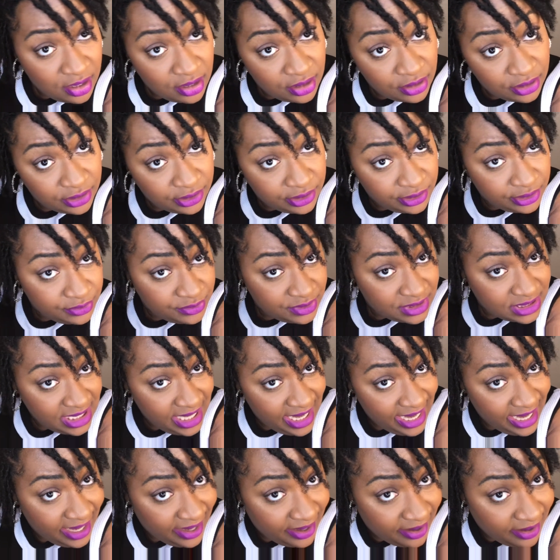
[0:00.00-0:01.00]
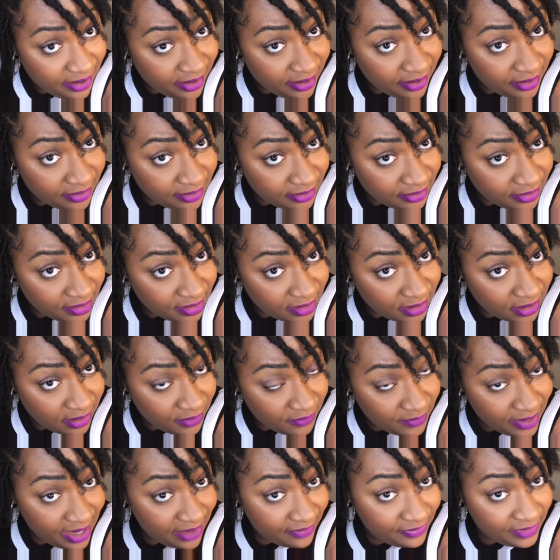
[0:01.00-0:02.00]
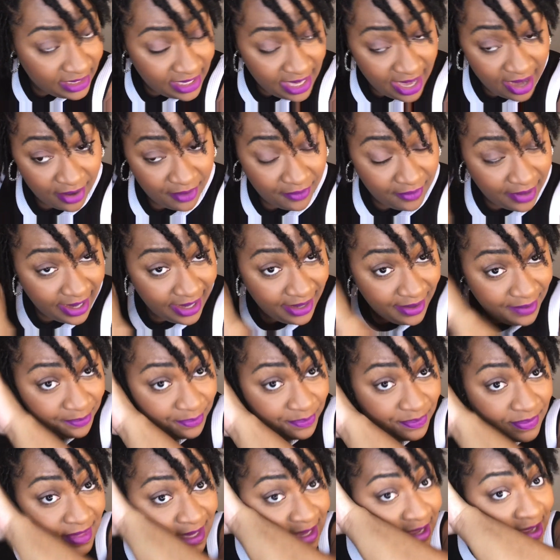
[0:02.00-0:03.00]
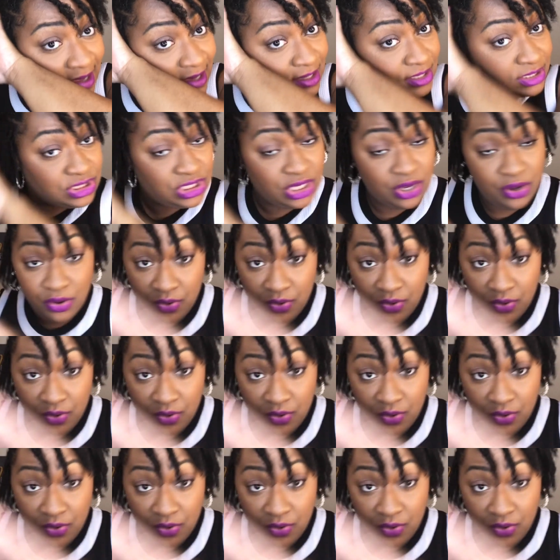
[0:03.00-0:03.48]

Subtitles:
loose hair around the lock, right? So